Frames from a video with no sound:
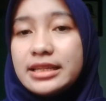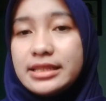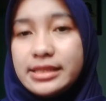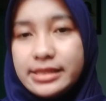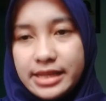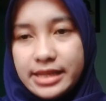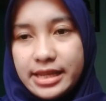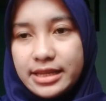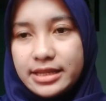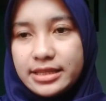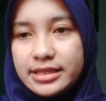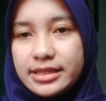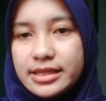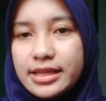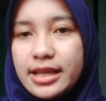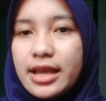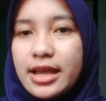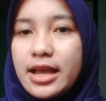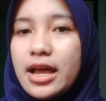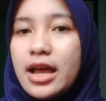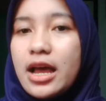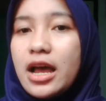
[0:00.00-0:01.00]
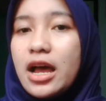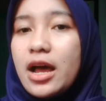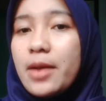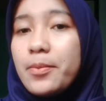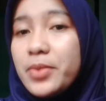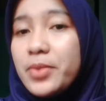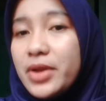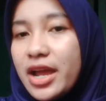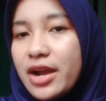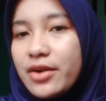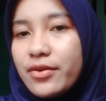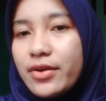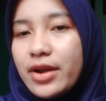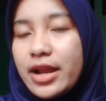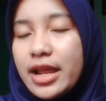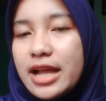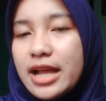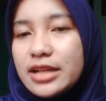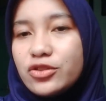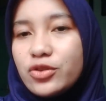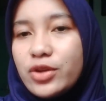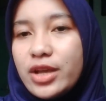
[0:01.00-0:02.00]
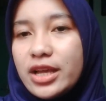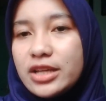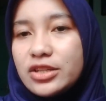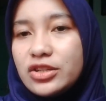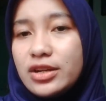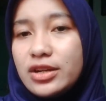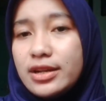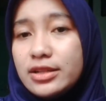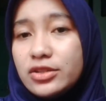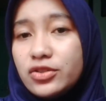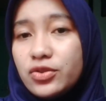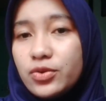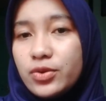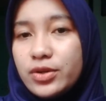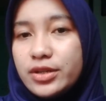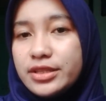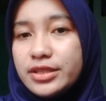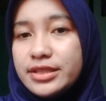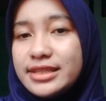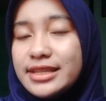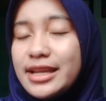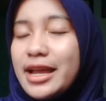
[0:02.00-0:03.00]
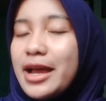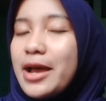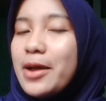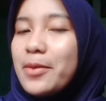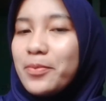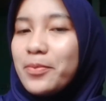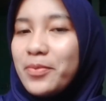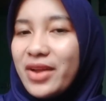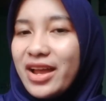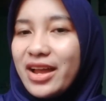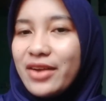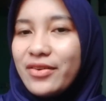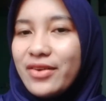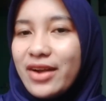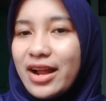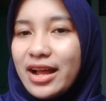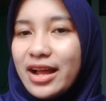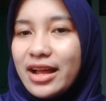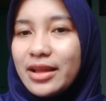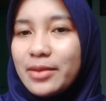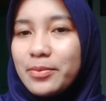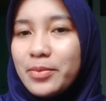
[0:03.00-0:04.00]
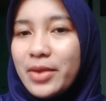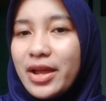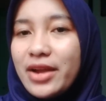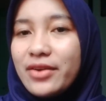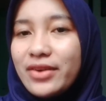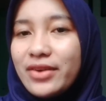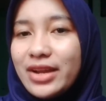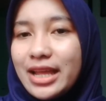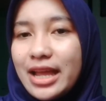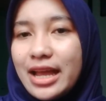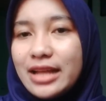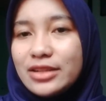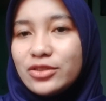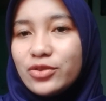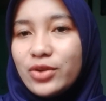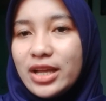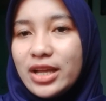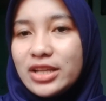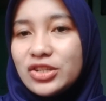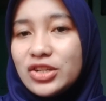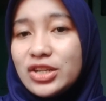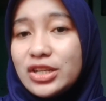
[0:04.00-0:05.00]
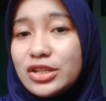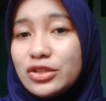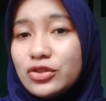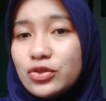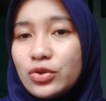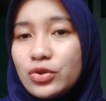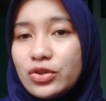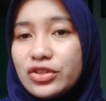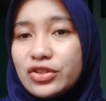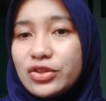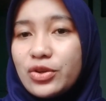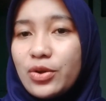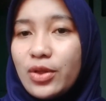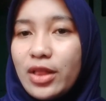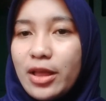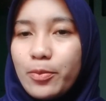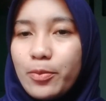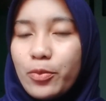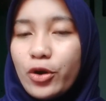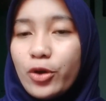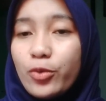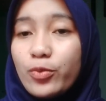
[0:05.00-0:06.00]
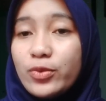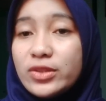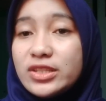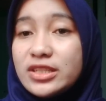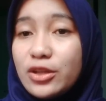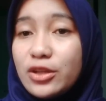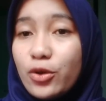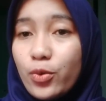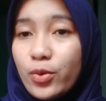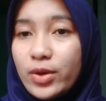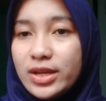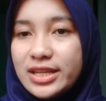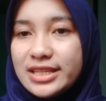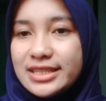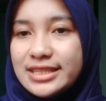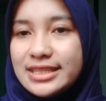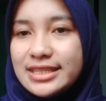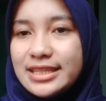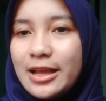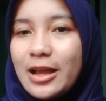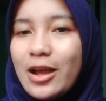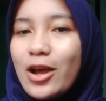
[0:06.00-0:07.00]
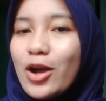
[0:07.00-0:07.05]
6. PRA Education Insurance PRA, PRA Education Insurance collaborate with Squeeze,